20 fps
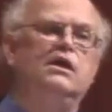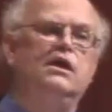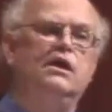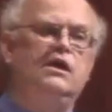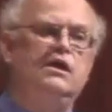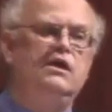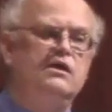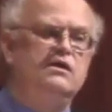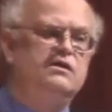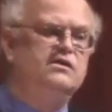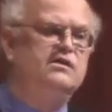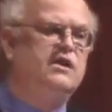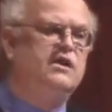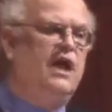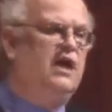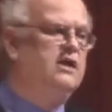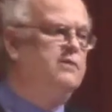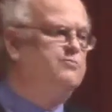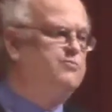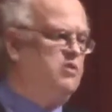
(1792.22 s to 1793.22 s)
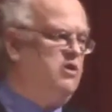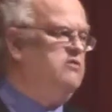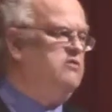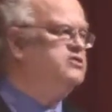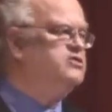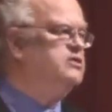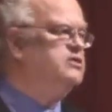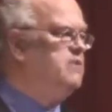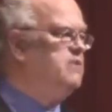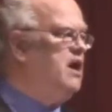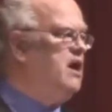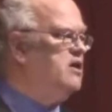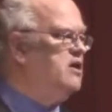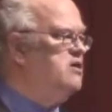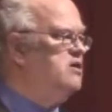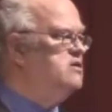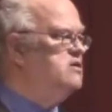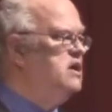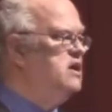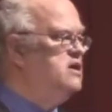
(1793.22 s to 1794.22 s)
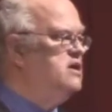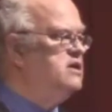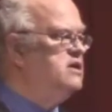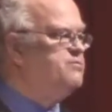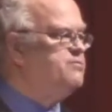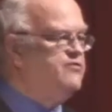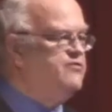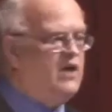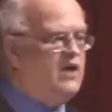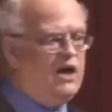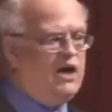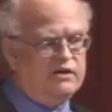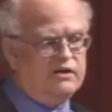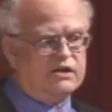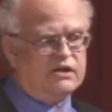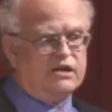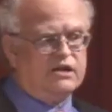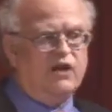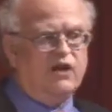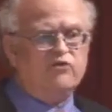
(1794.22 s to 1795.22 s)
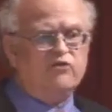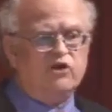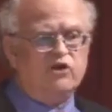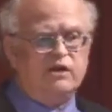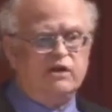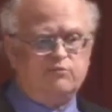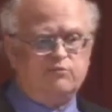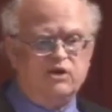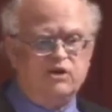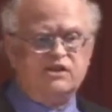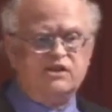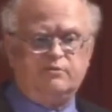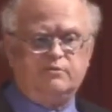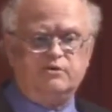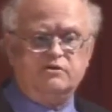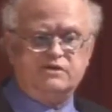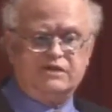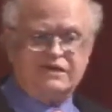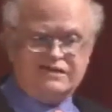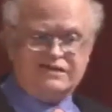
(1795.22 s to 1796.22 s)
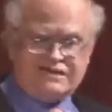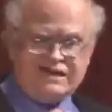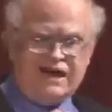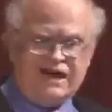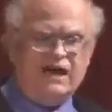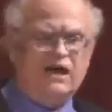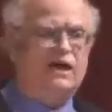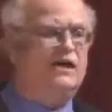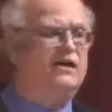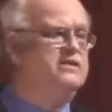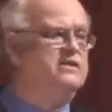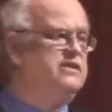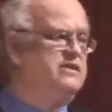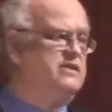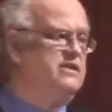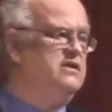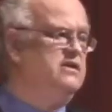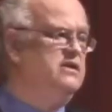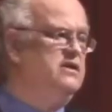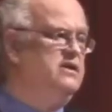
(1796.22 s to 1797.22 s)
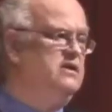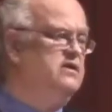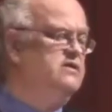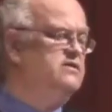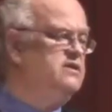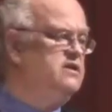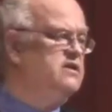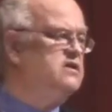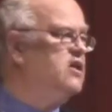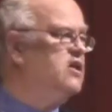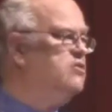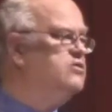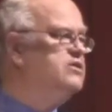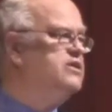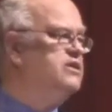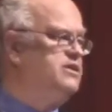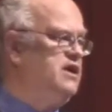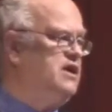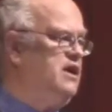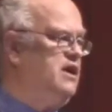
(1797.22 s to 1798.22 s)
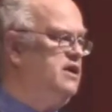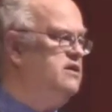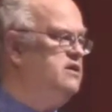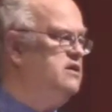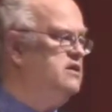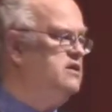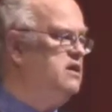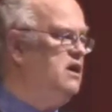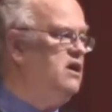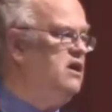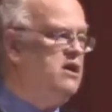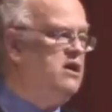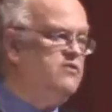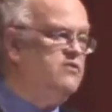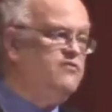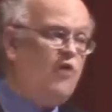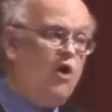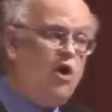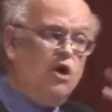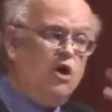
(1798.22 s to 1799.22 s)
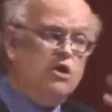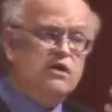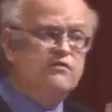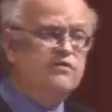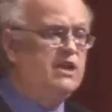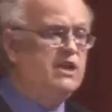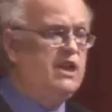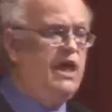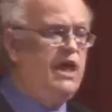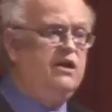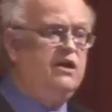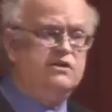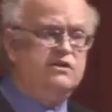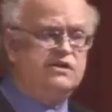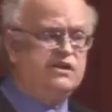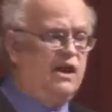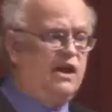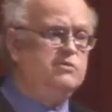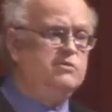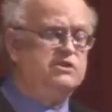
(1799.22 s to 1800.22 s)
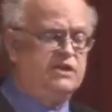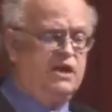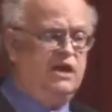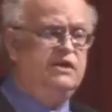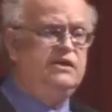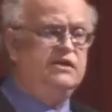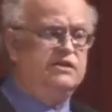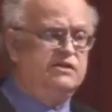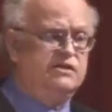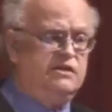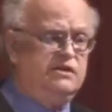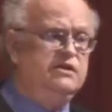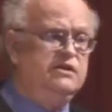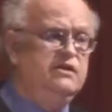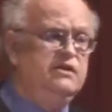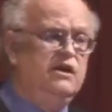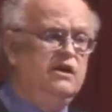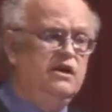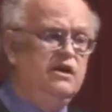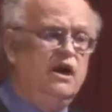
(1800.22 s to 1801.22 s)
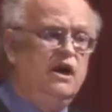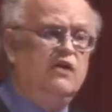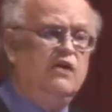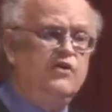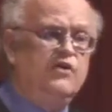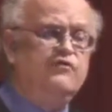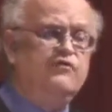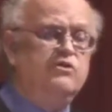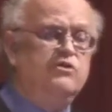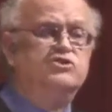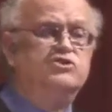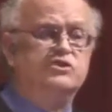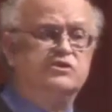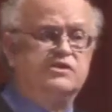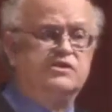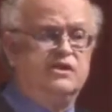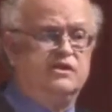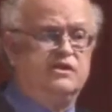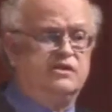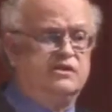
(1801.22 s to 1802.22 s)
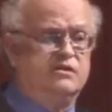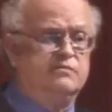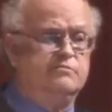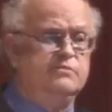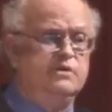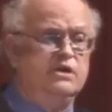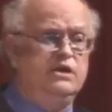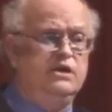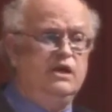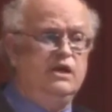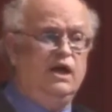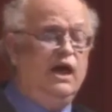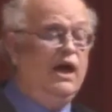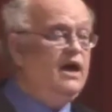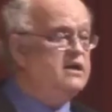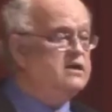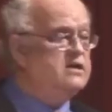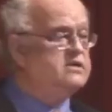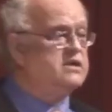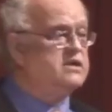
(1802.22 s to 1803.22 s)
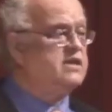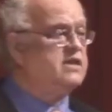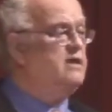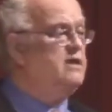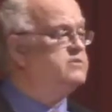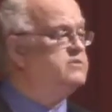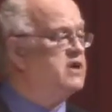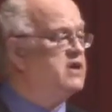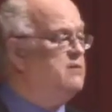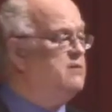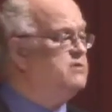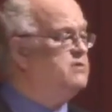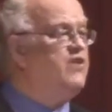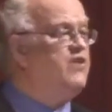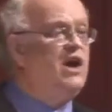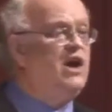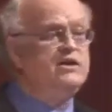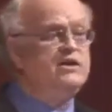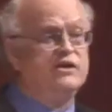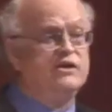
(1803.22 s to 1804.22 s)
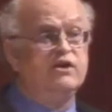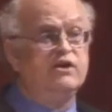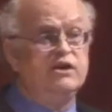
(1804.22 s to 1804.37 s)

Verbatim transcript: is an approach, a model that provides the governing principles, that guides the co design of all of the layers simultaneously of a future system, and at the same time defines their